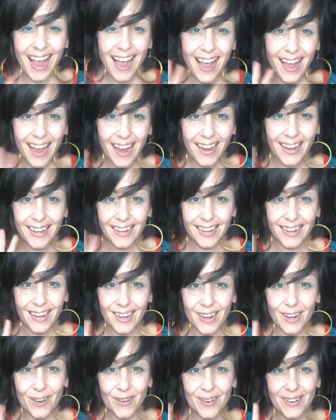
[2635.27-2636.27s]
Hi,
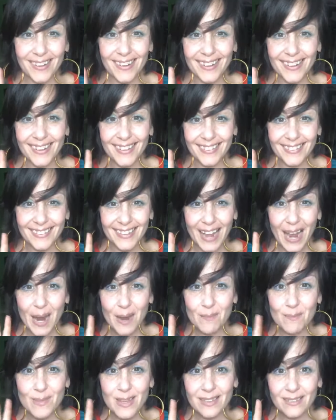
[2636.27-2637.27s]
Karen. I
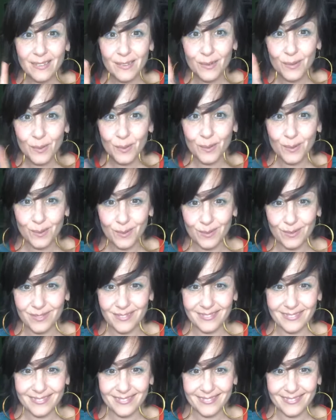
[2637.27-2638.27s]
miss you.
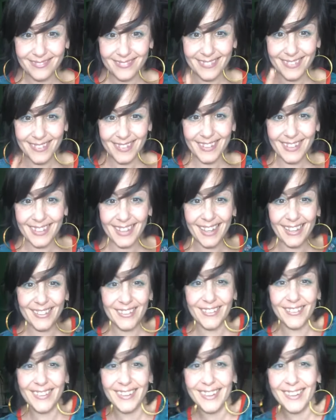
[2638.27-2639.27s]
I'm glad
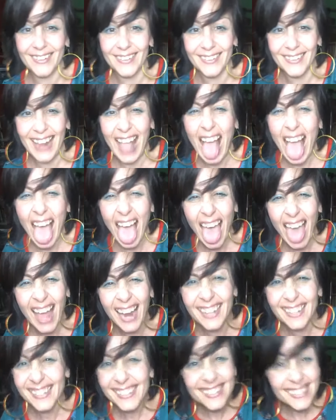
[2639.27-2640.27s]
you're here.
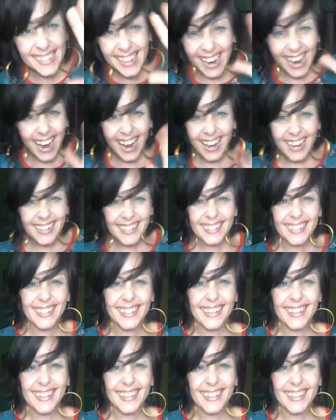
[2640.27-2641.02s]
Just say hi.